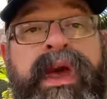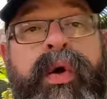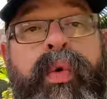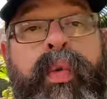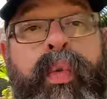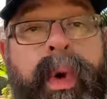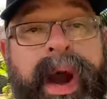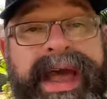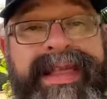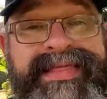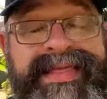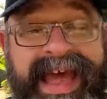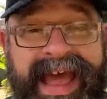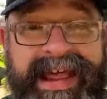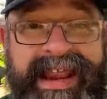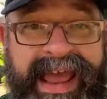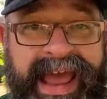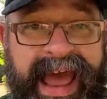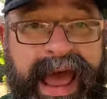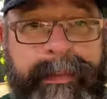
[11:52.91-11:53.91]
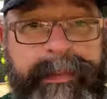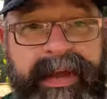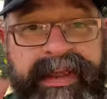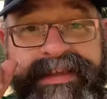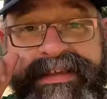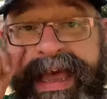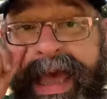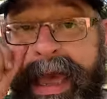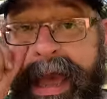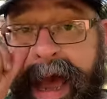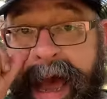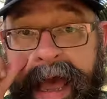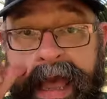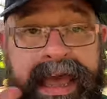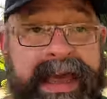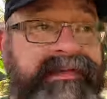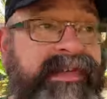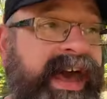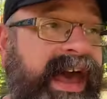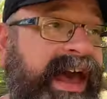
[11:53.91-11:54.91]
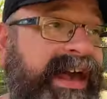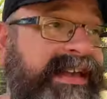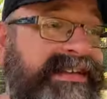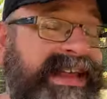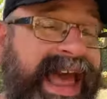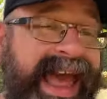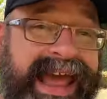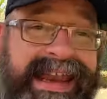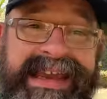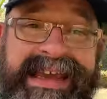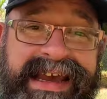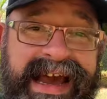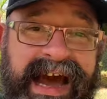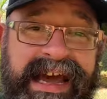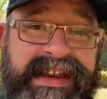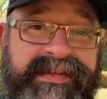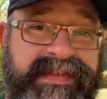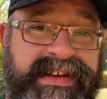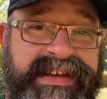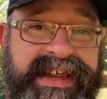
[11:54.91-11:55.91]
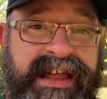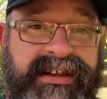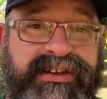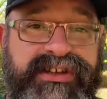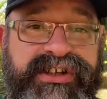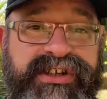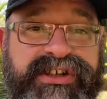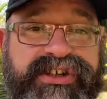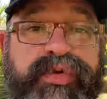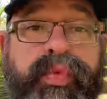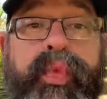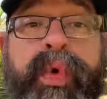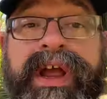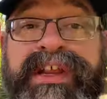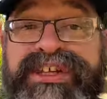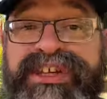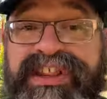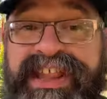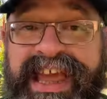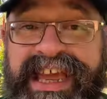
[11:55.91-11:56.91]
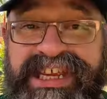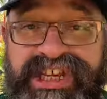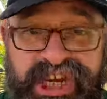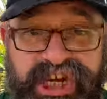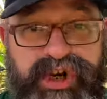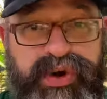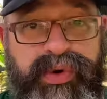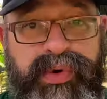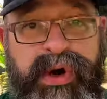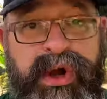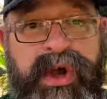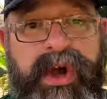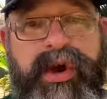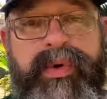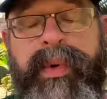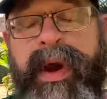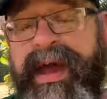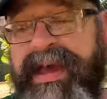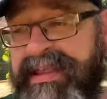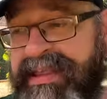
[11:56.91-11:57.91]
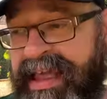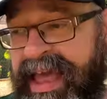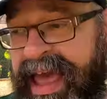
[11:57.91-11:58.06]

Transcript: When that happens, AI, if it has any kind of intelligence, which they do, right?